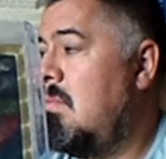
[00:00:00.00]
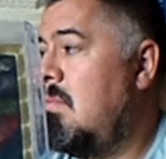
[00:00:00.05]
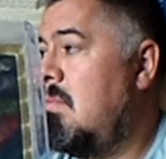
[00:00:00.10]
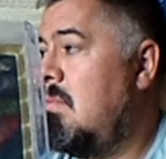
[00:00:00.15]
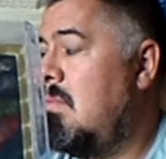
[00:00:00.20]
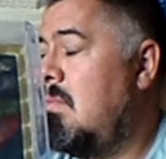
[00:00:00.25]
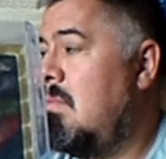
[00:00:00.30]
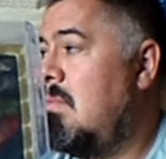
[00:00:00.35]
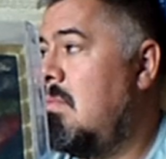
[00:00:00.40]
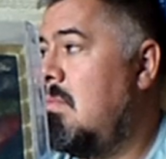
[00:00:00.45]

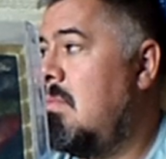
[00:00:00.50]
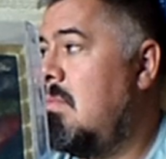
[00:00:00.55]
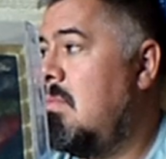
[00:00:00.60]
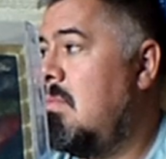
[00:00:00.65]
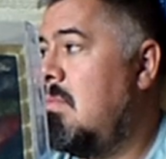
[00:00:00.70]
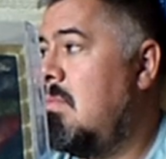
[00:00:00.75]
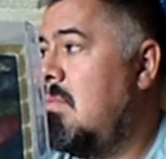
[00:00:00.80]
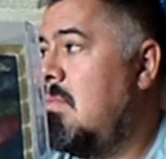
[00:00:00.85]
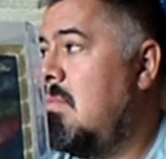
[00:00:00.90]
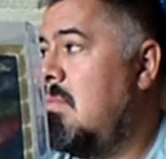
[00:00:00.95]

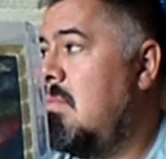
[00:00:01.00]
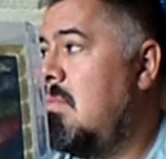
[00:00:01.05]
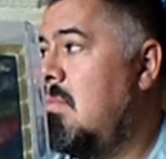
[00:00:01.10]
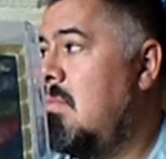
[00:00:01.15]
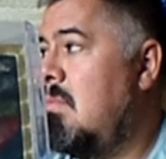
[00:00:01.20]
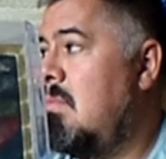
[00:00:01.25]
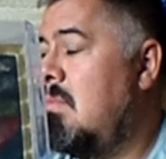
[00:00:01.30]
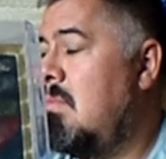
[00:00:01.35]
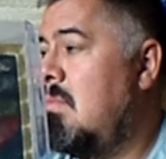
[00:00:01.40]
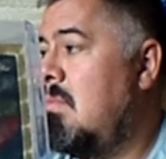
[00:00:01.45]

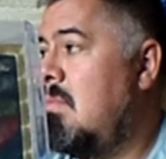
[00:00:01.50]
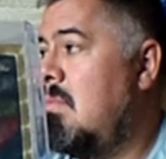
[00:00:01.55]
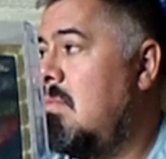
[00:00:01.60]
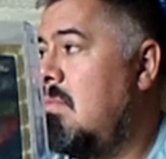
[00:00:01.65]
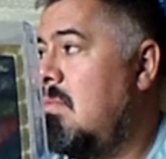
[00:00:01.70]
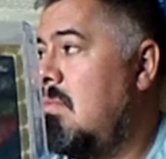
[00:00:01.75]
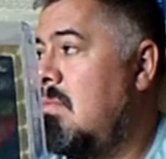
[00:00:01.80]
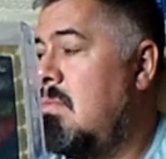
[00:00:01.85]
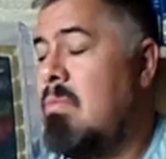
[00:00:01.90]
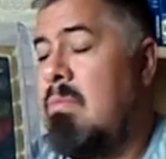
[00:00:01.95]

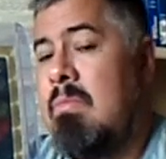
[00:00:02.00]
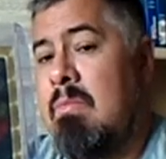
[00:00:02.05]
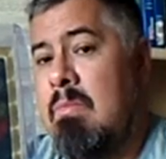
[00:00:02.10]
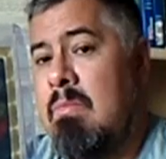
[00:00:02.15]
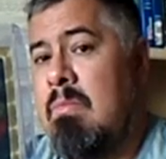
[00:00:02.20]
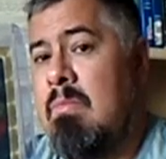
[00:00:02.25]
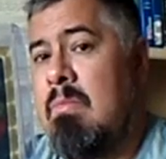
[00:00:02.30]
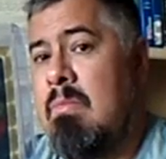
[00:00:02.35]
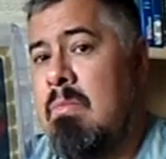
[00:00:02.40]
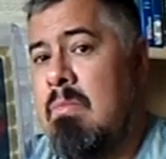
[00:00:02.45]

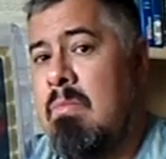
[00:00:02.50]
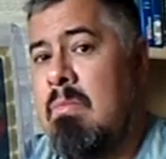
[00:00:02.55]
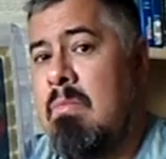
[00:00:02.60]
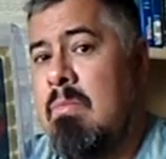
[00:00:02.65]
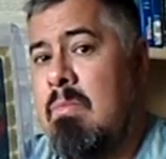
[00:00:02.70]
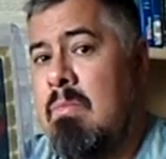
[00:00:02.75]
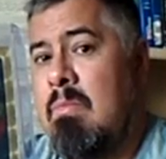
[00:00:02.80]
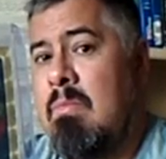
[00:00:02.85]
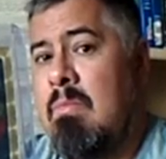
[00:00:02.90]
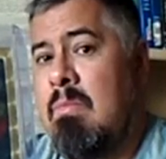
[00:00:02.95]

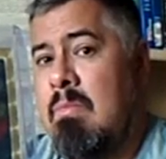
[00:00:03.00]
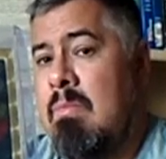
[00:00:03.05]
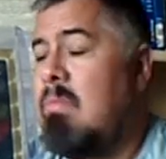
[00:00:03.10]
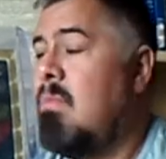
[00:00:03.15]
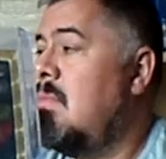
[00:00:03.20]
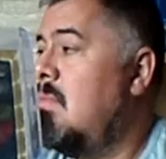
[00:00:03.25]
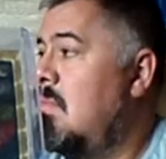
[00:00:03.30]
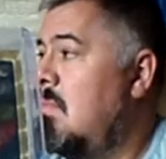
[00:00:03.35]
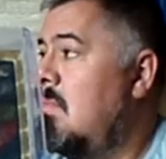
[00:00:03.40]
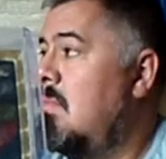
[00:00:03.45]

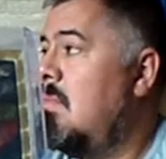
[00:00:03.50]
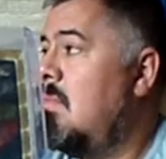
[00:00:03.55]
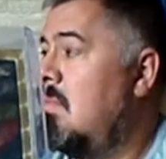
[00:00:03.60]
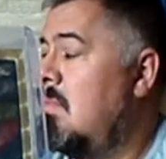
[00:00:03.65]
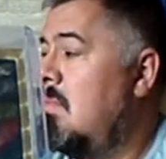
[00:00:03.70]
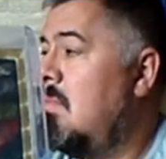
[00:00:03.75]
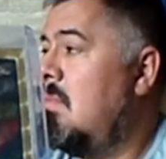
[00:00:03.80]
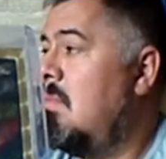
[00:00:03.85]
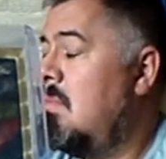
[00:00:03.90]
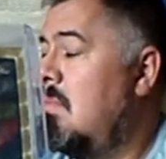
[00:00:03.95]

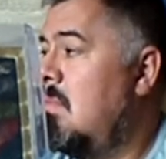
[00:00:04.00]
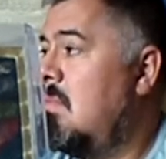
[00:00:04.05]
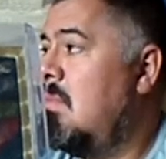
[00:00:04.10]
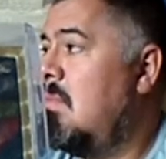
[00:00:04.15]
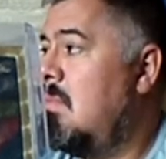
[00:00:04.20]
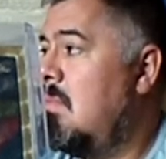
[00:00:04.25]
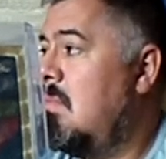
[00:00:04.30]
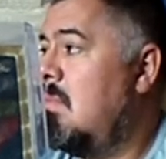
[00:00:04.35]
[no speech]